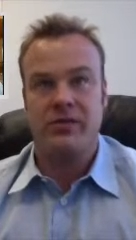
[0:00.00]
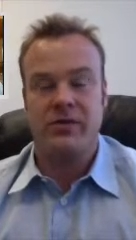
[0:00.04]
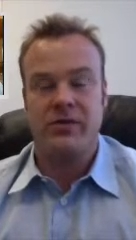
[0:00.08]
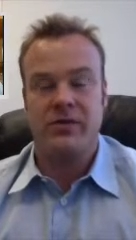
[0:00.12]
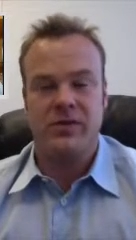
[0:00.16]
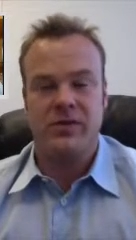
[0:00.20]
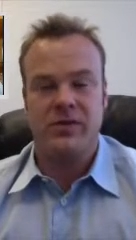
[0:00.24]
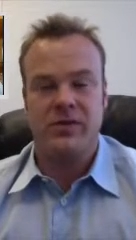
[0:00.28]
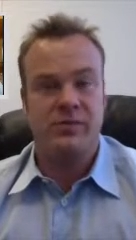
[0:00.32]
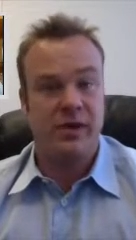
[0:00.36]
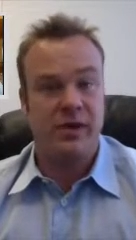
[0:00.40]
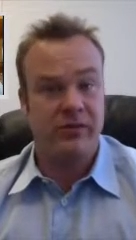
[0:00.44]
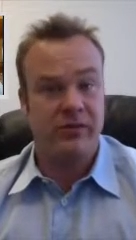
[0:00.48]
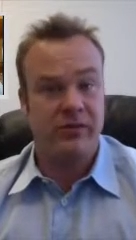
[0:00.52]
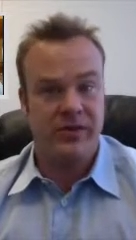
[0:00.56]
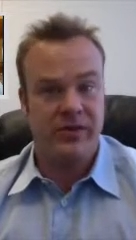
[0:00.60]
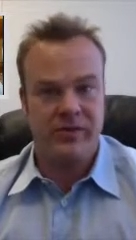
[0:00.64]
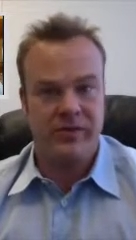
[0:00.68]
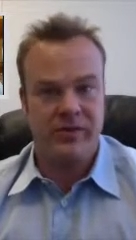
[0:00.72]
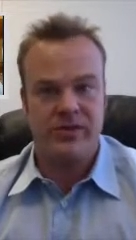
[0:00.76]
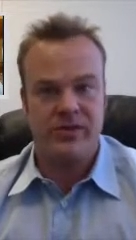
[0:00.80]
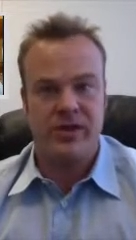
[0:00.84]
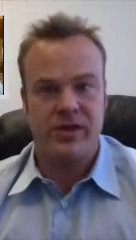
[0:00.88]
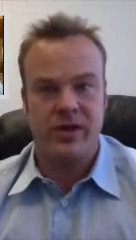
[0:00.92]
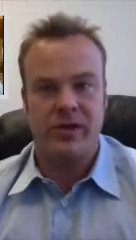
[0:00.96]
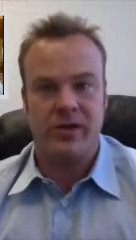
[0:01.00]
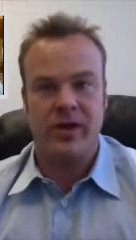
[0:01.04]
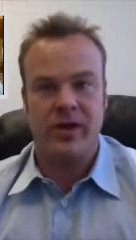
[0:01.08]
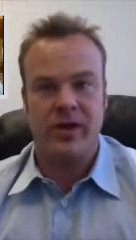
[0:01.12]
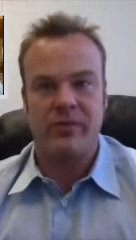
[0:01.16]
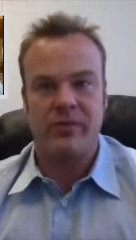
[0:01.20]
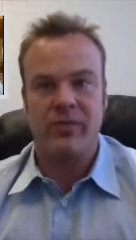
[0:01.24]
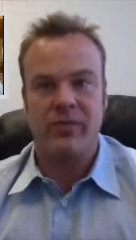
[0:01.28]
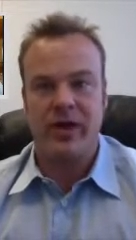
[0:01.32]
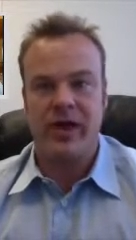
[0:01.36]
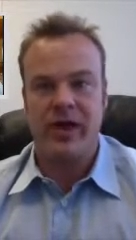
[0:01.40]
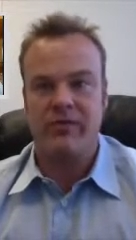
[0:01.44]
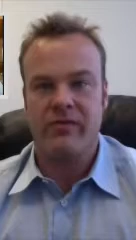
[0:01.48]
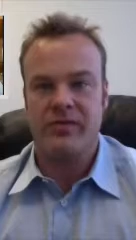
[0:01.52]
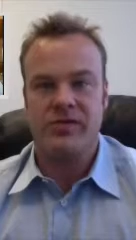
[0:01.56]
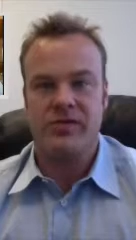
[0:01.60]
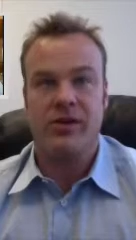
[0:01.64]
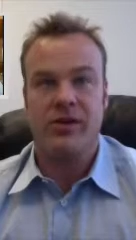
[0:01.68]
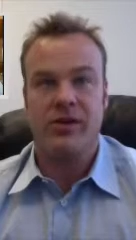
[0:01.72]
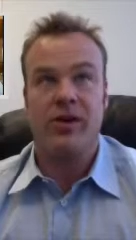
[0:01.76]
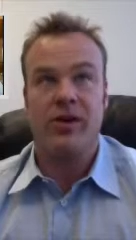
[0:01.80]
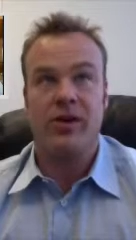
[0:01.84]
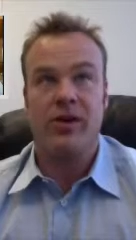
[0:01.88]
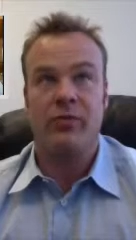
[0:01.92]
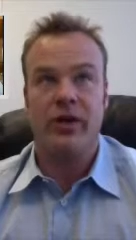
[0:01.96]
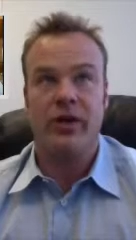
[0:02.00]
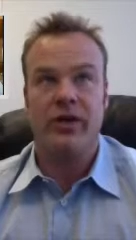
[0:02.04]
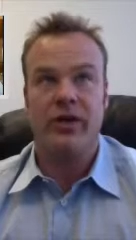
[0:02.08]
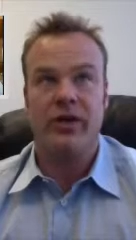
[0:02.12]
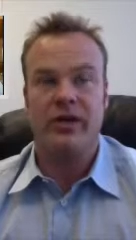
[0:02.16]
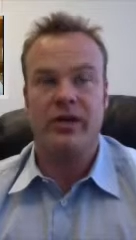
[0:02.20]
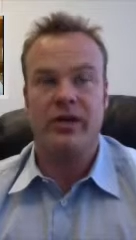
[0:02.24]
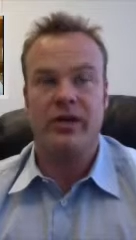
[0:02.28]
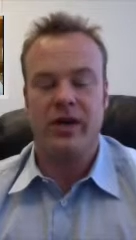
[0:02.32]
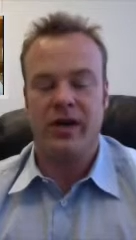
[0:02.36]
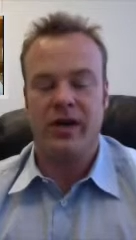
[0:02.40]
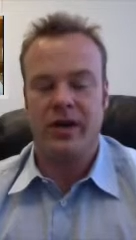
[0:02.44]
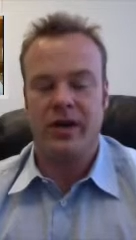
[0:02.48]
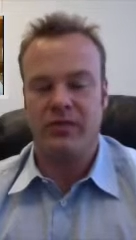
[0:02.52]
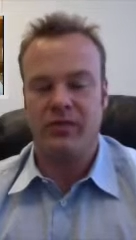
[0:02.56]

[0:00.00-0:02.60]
This is my fifth startup. They haven't all been